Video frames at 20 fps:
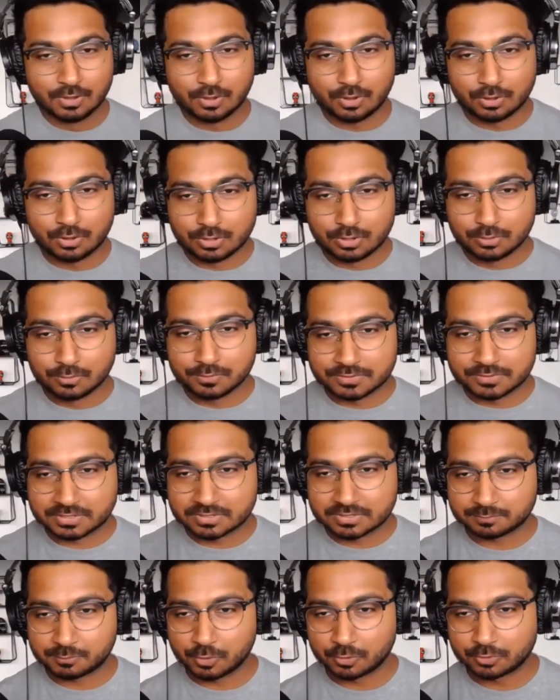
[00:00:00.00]
or Lewis
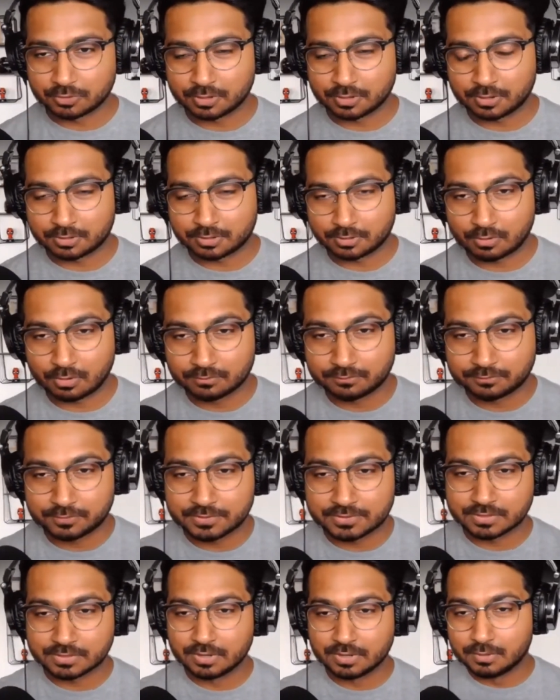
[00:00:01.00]
has spoken at a
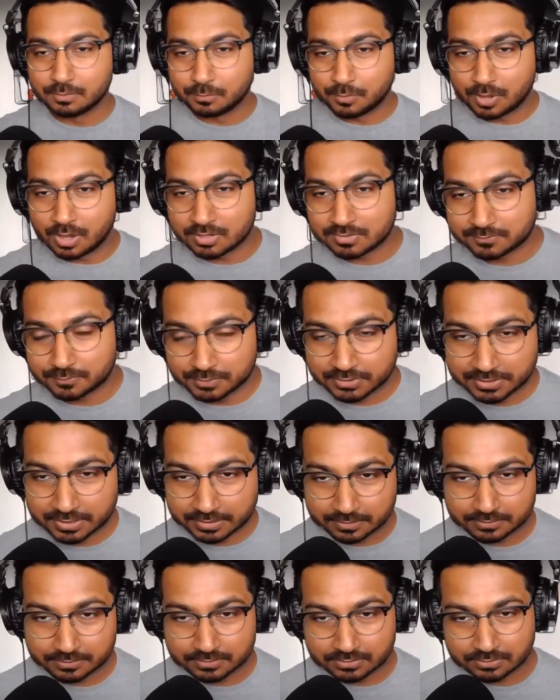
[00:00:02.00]
conference, we ask for
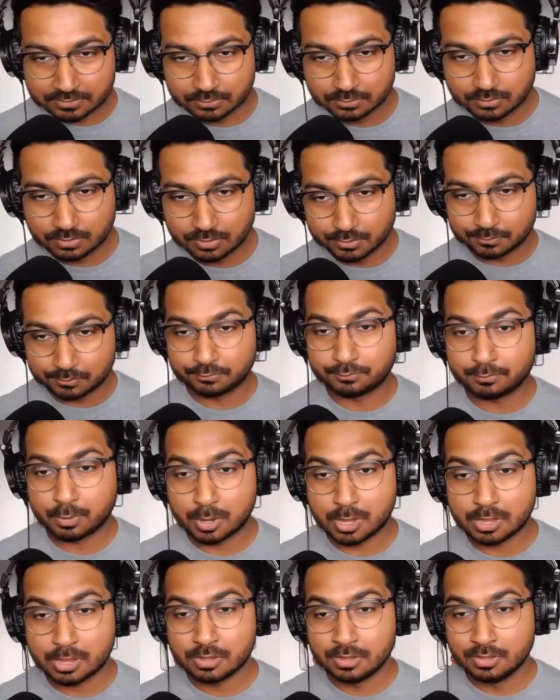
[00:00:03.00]
tickets to give
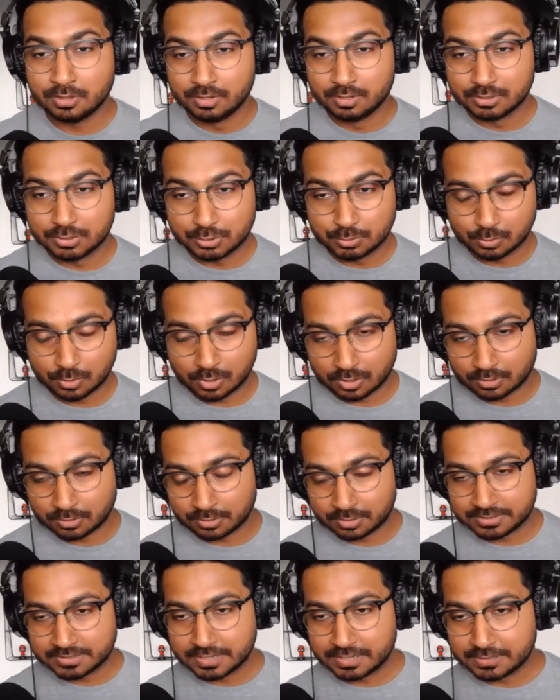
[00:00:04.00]
away to
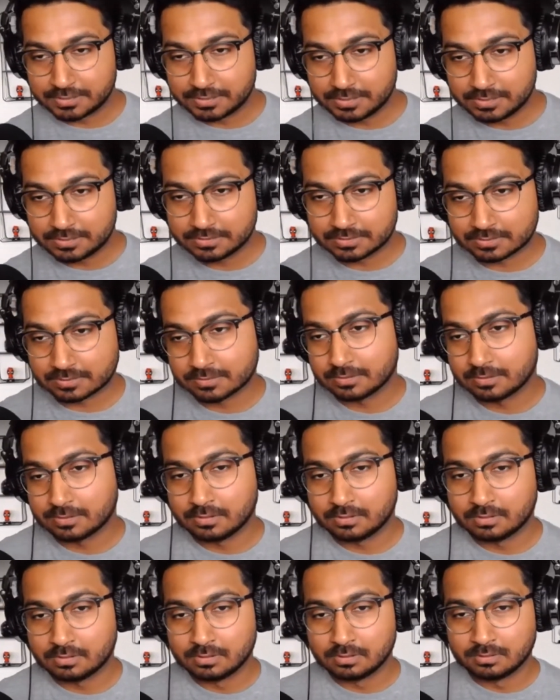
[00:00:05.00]
our attendees,
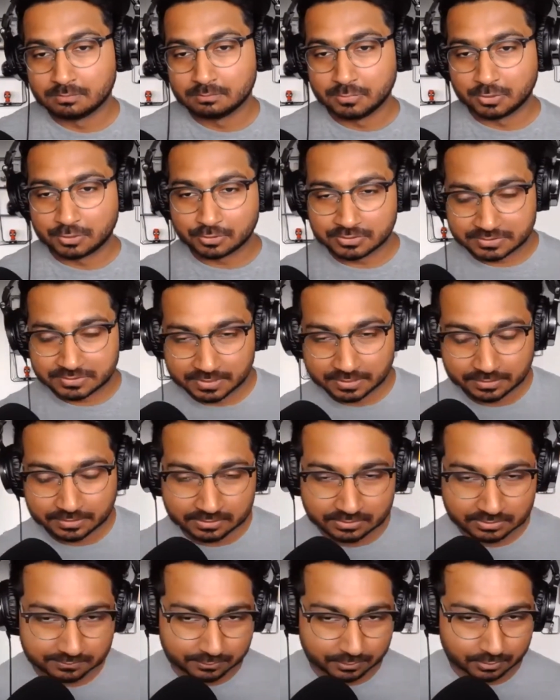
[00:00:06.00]
because
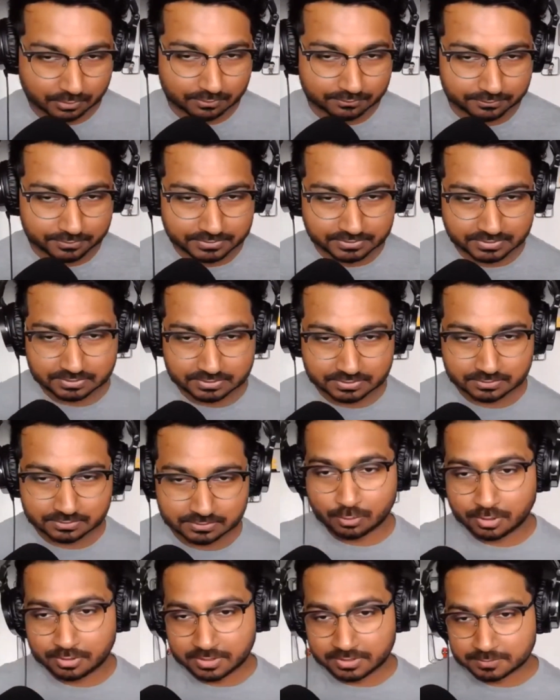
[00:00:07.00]
tickets for conferences are
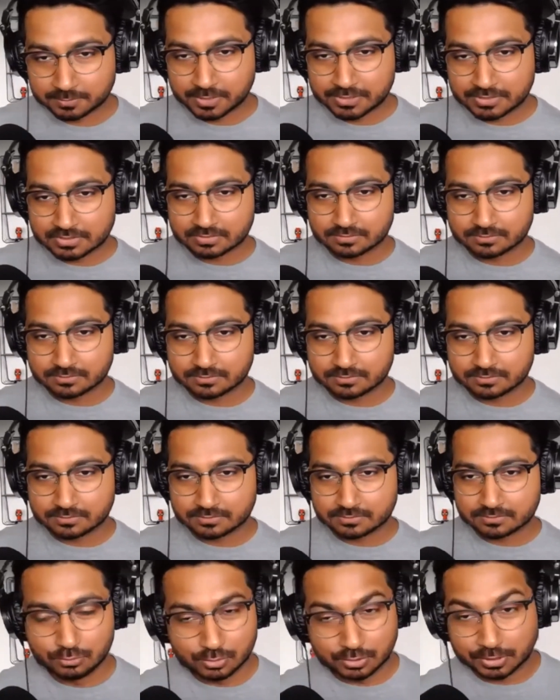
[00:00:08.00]
quite expensive.
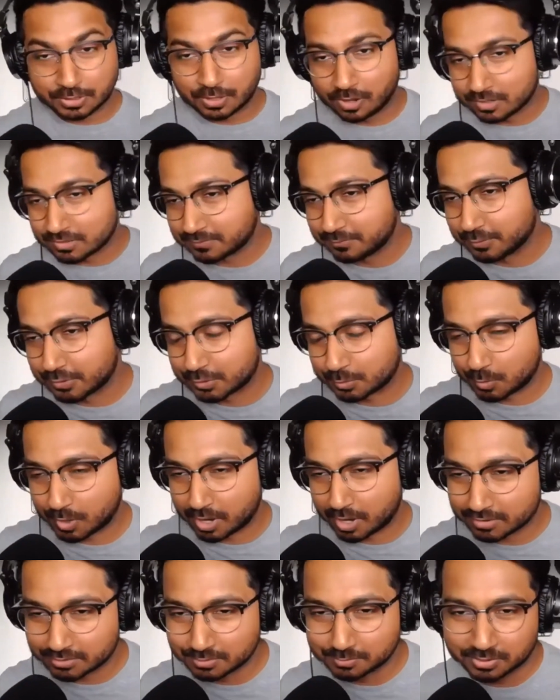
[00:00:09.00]
You can ask for
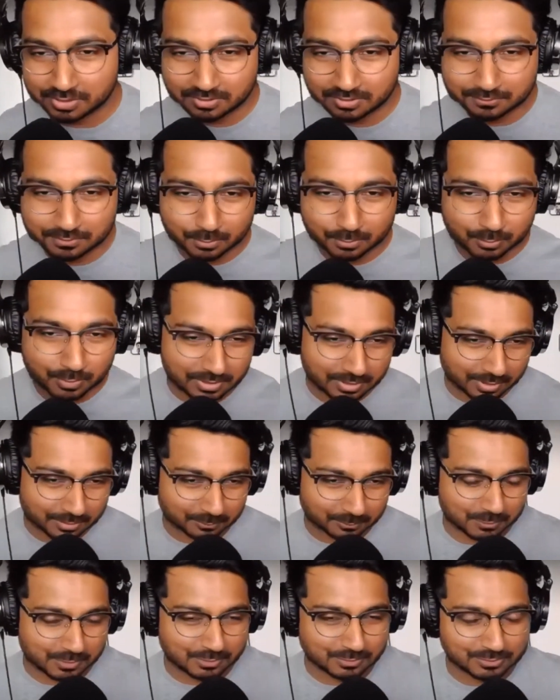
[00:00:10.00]
swag to be given away. Like
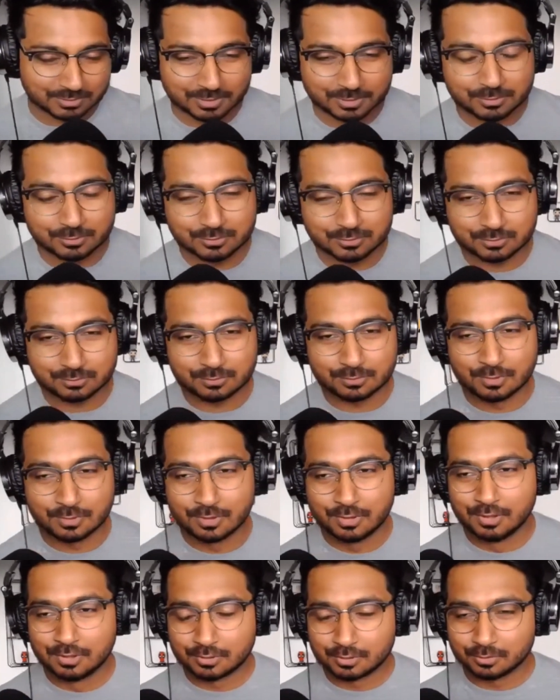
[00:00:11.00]
we usually used to
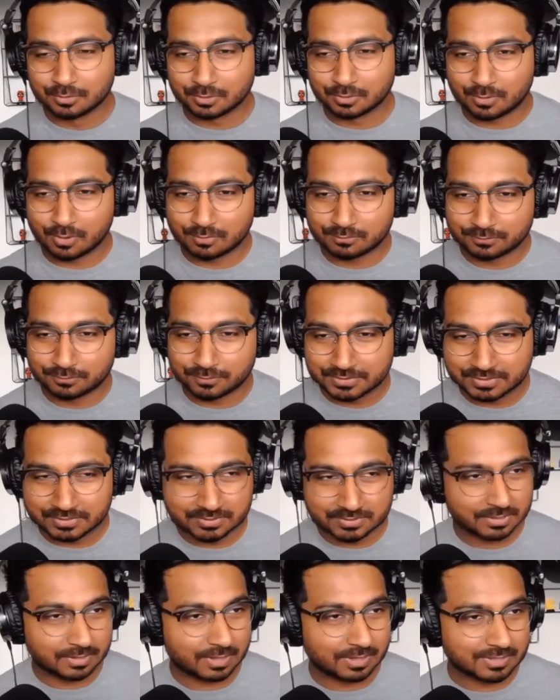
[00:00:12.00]
go to the
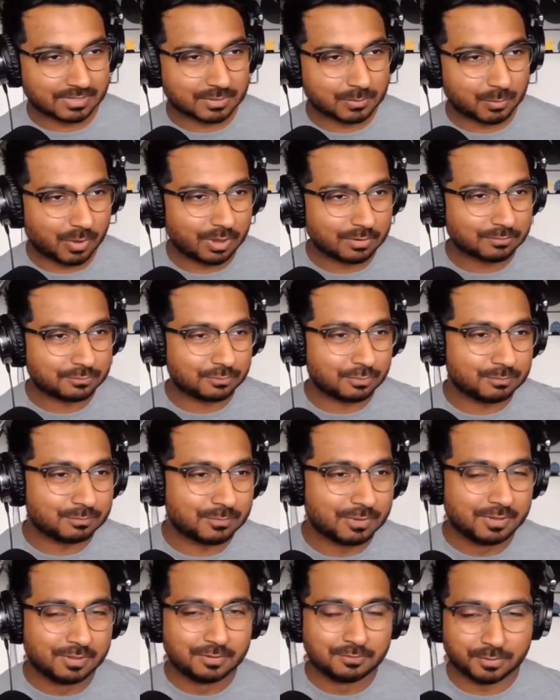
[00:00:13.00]
conferences and get swag
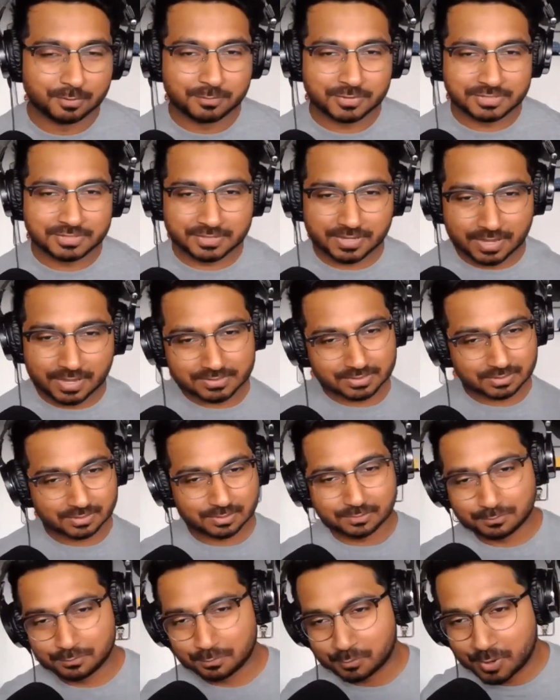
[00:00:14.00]
from the stands and
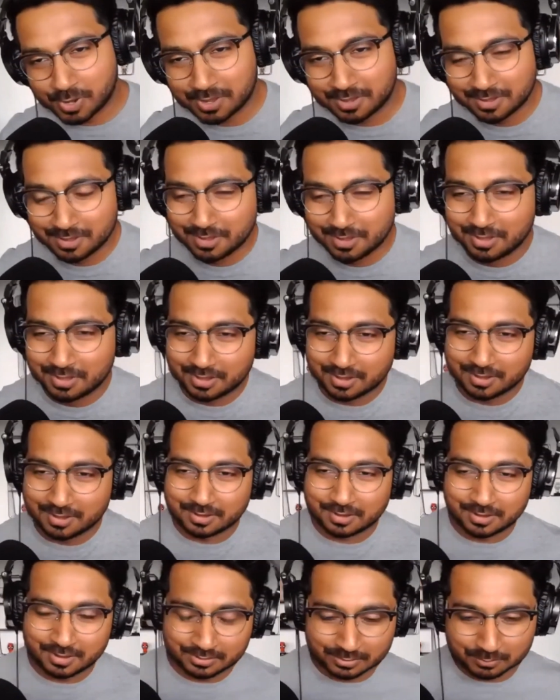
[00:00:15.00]
give away
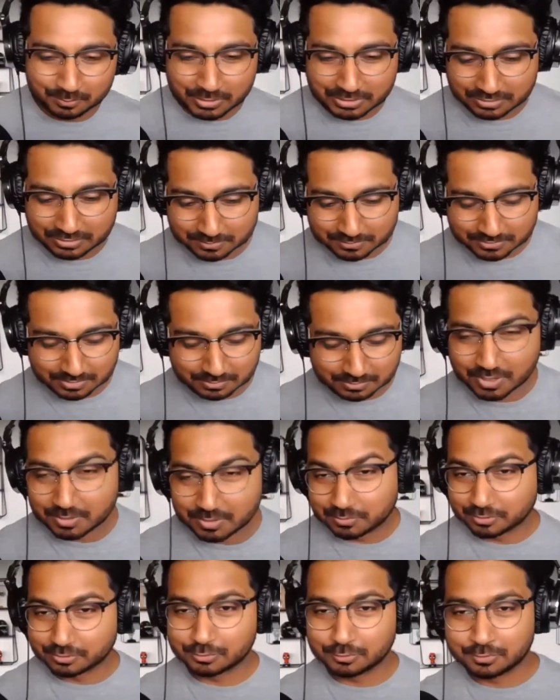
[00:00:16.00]
at the meetups. And
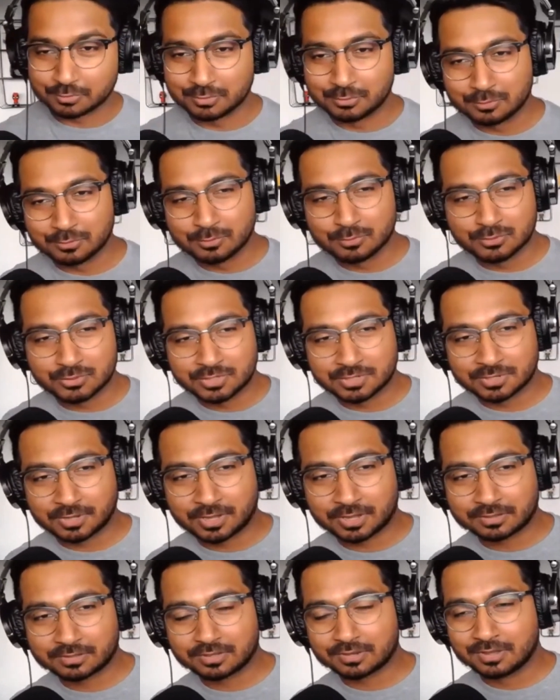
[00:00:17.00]
people do usually
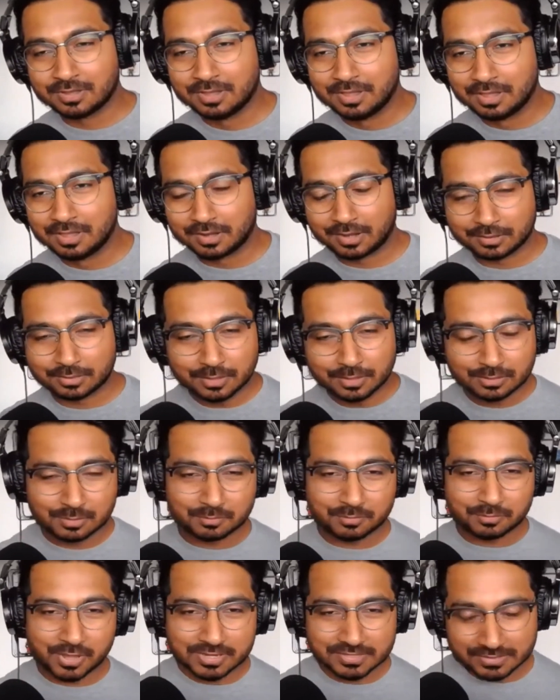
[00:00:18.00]
like that. And I think the
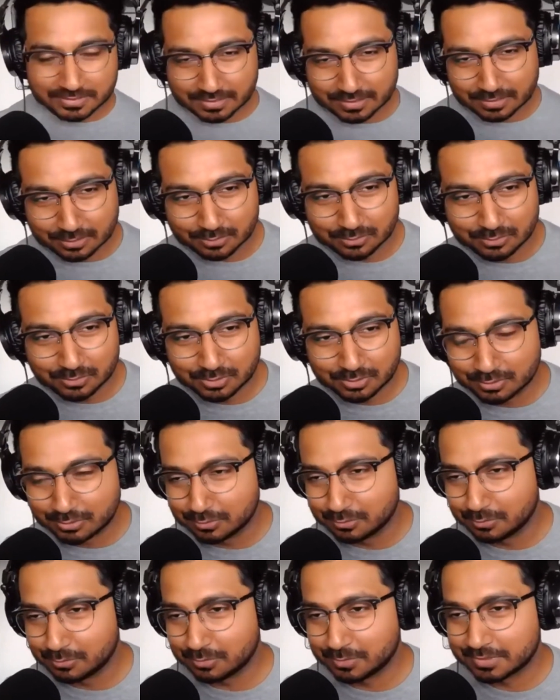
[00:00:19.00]
best thing you can
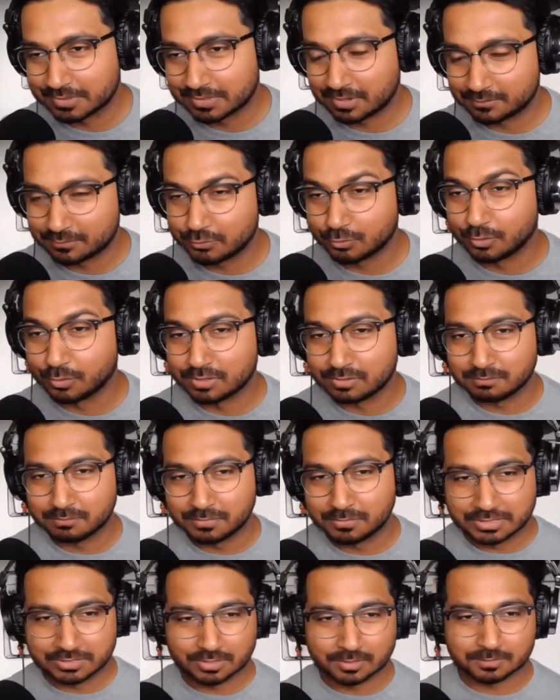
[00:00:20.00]
do is have joint
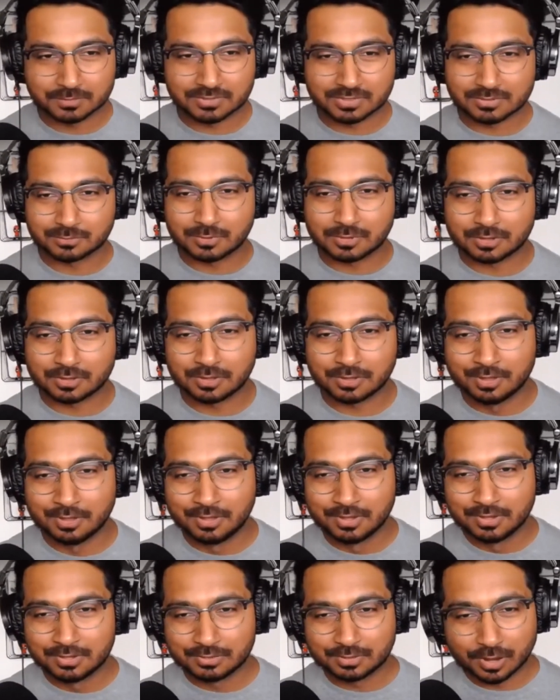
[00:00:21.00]
meetups as well.
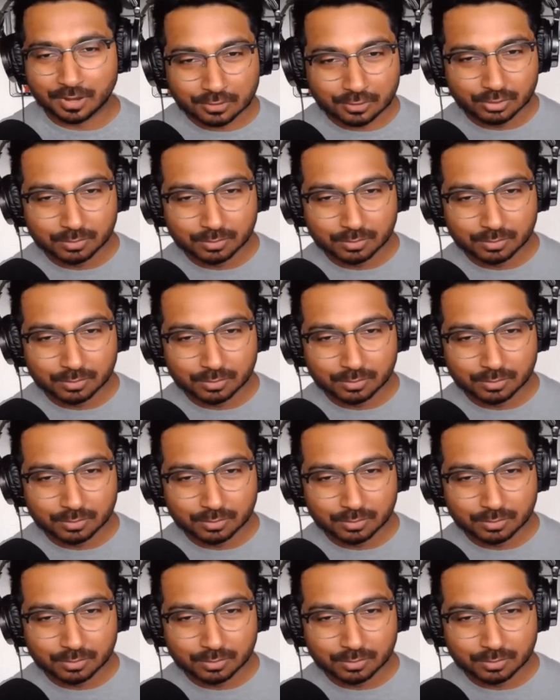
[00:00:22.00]
There are